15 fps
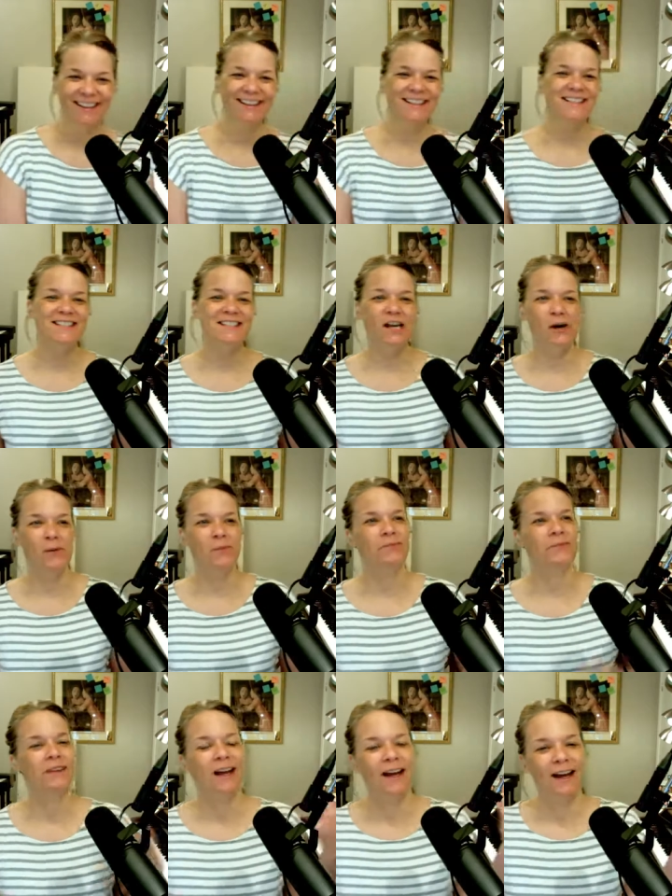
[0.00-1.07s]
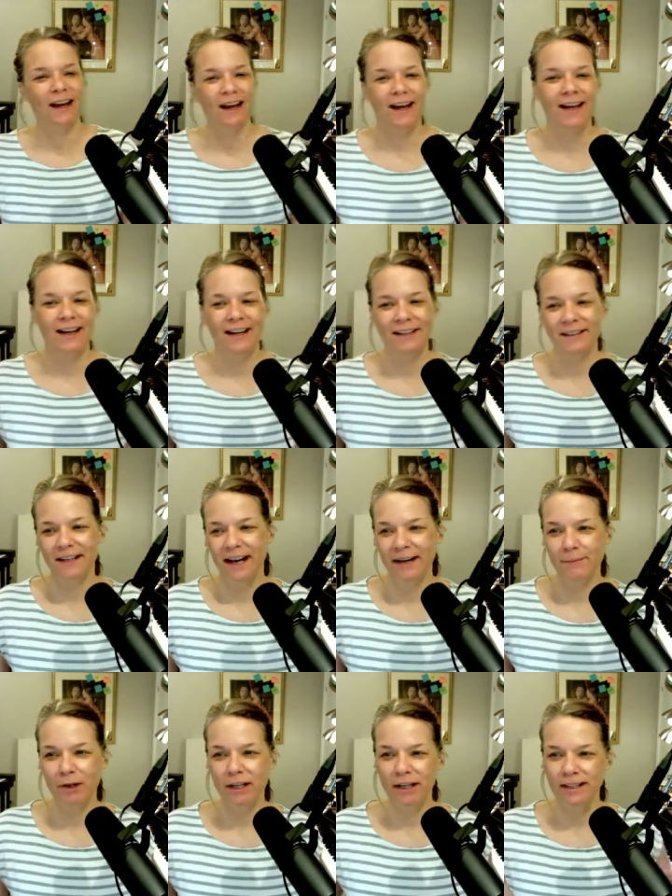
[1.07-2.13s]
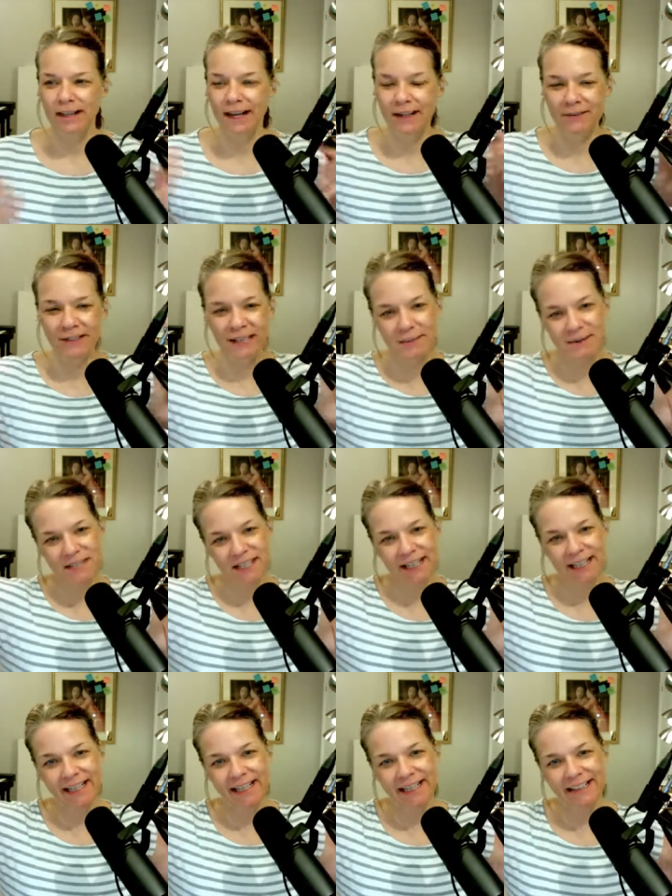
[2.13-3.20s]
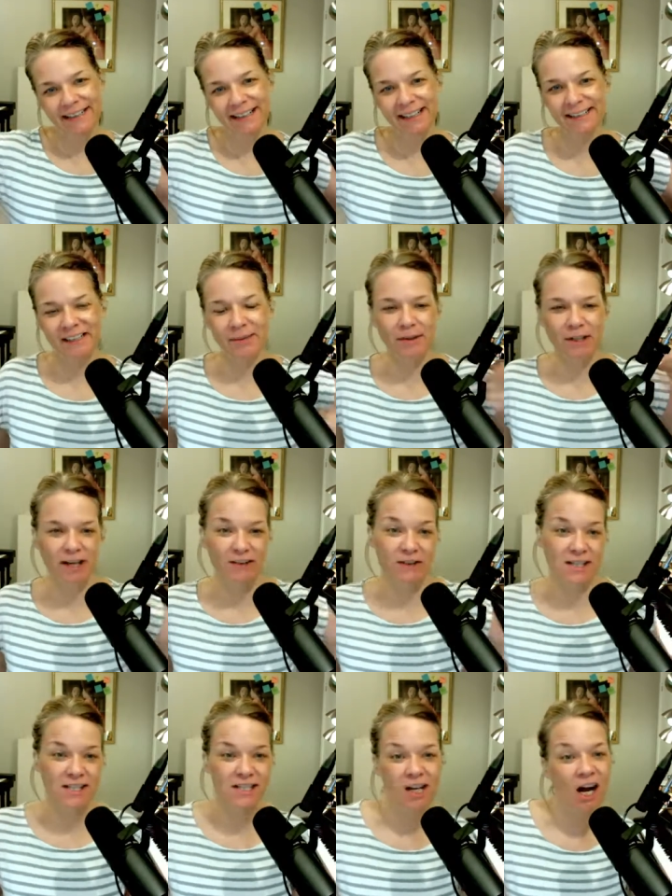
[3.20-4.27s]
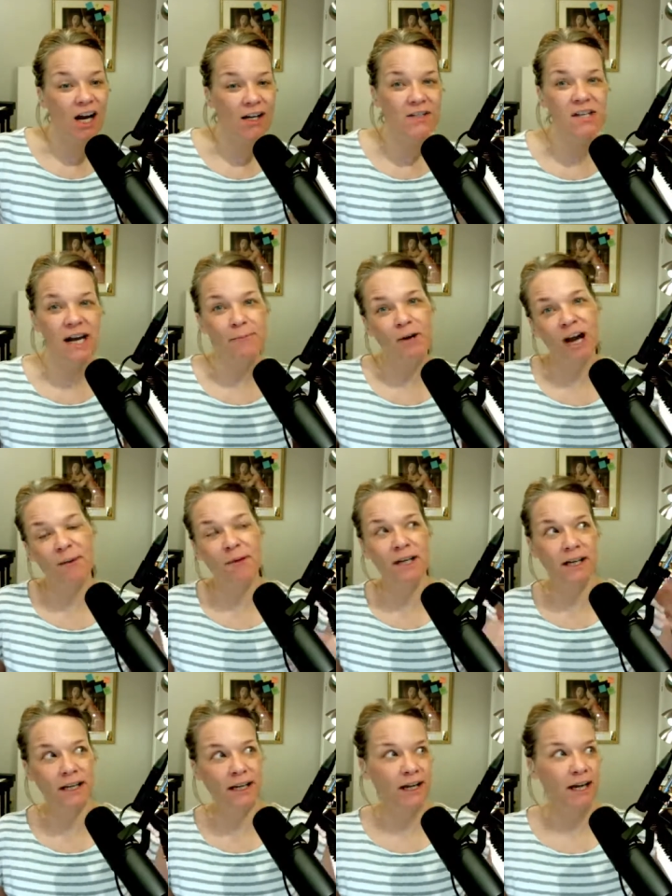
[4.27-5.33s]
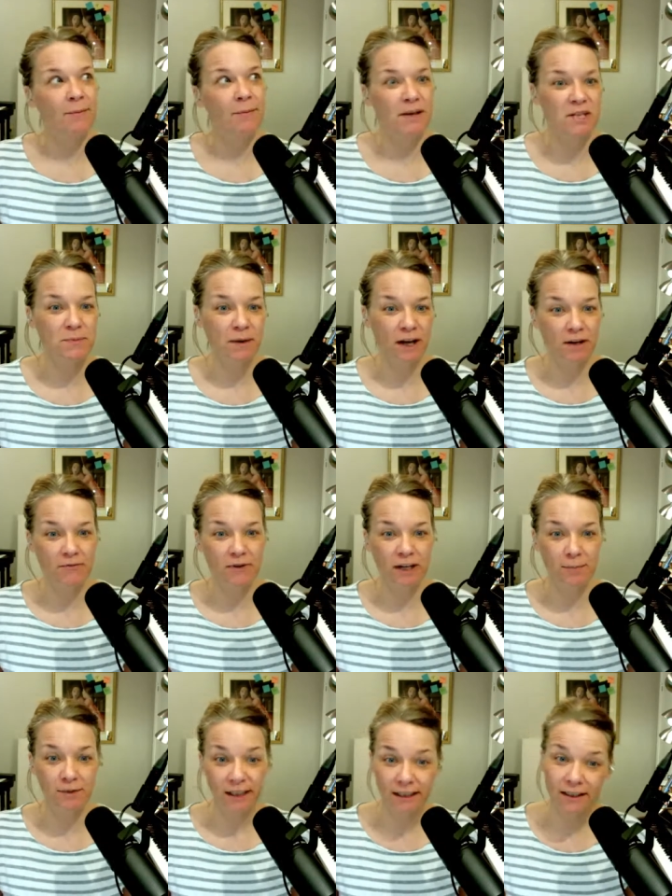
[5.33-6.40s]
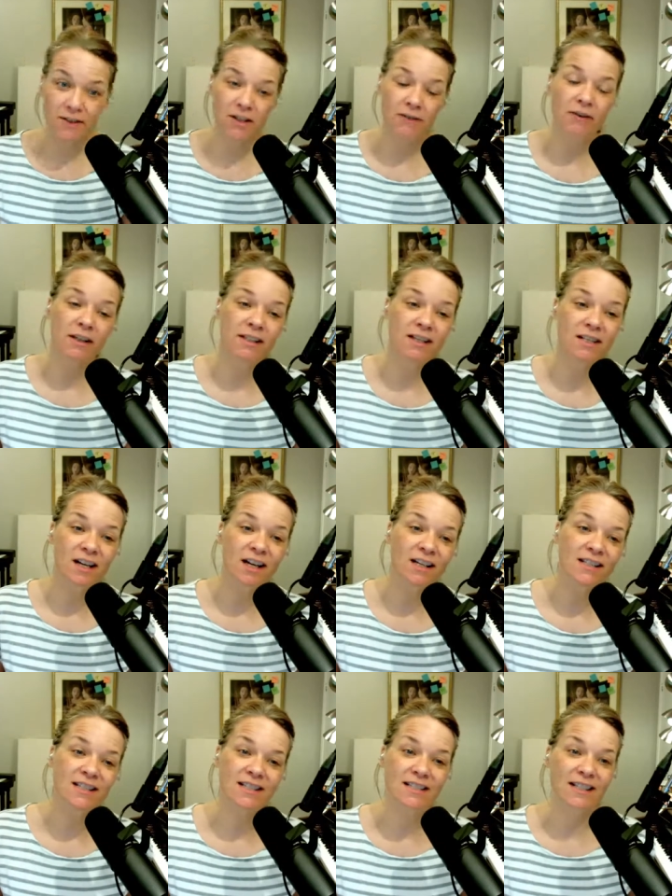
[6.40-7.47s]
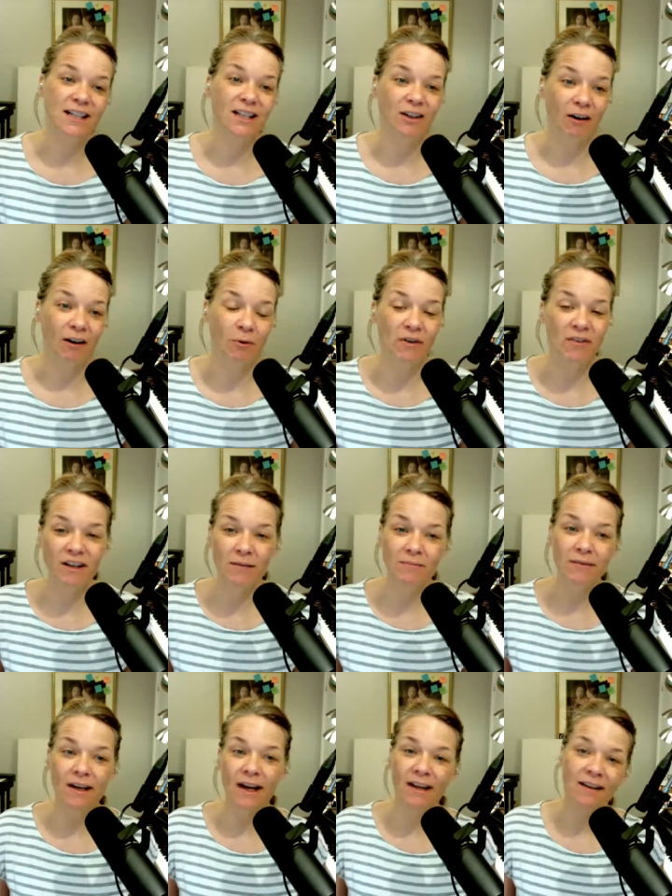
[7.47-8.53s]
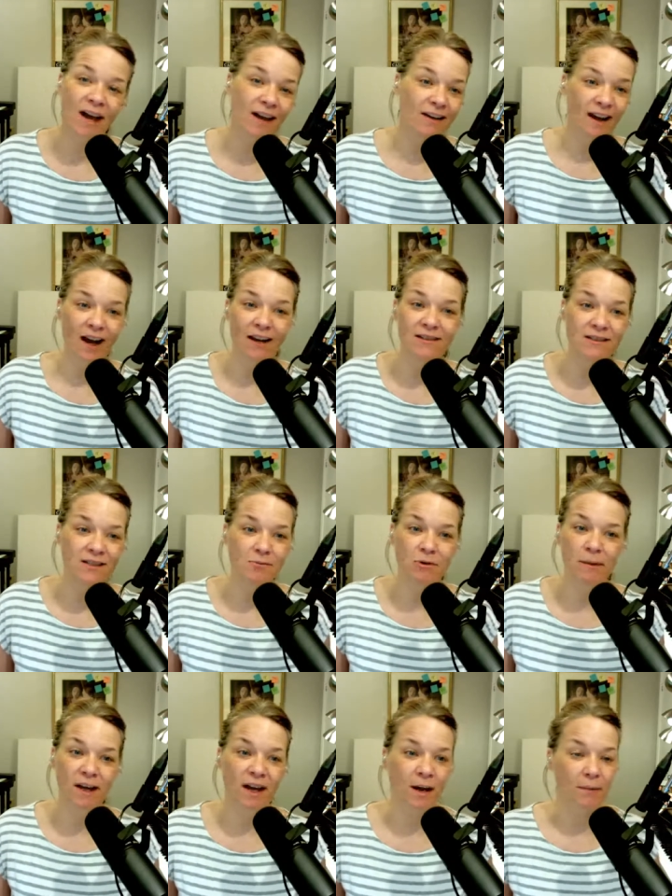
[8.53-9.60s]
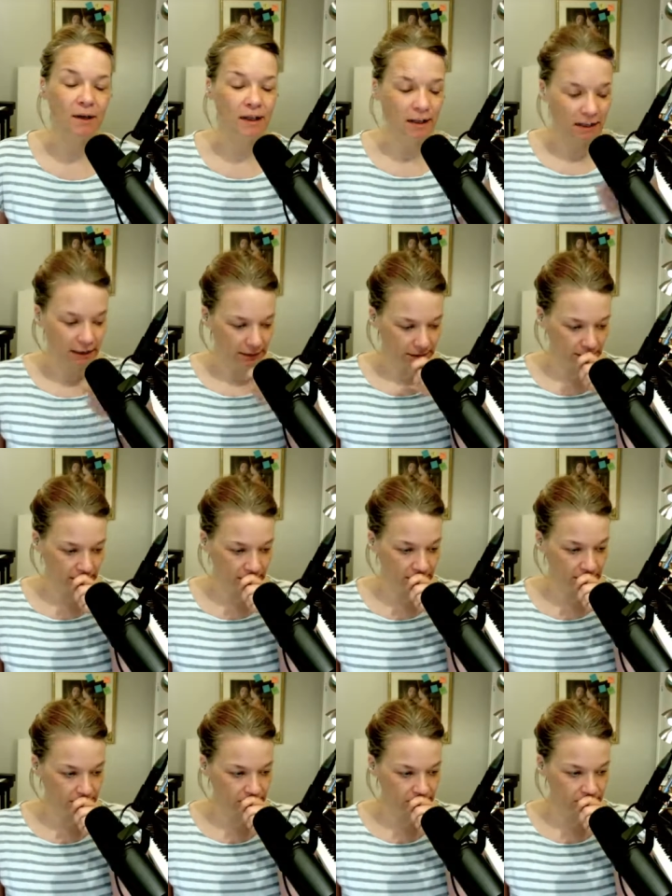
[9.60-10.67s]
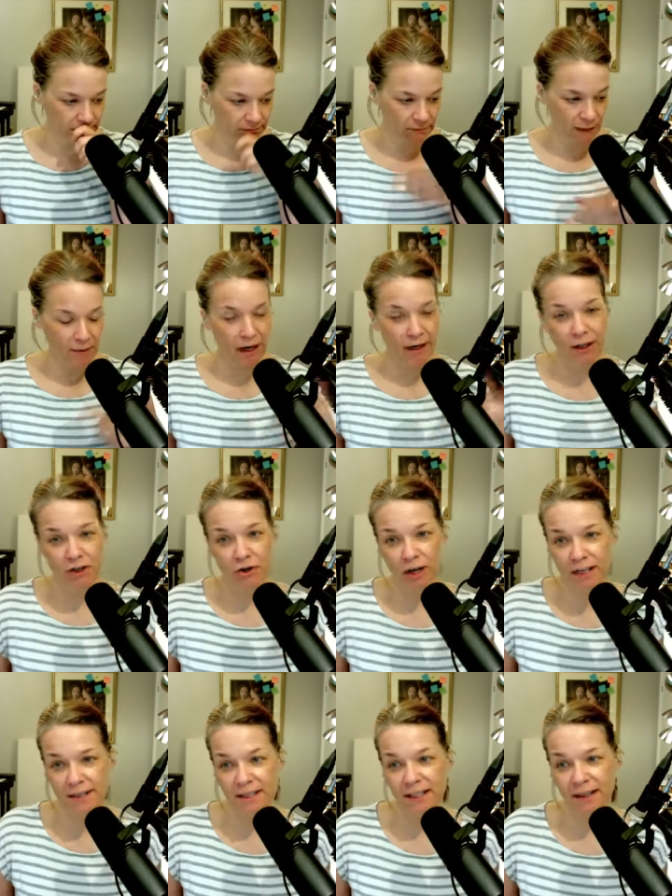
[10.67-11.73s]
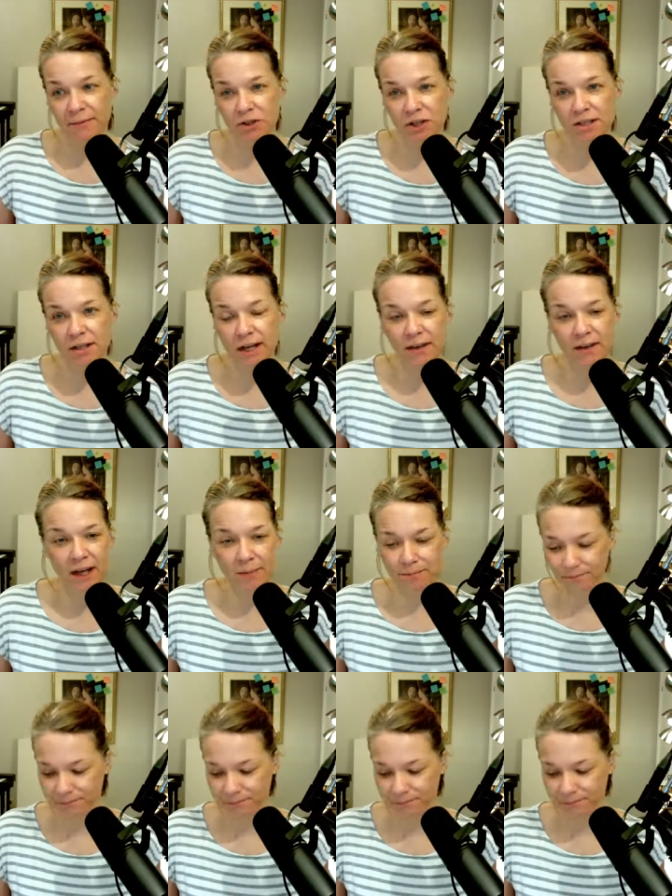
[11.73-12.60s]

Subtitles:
So I'm going to kind of keep singing a little bit all of these songs. I'm probably going to get out my Spotify playlist of all these songs and sing along with them. And that counts as warming up. I'm not going to try to sing them just like them.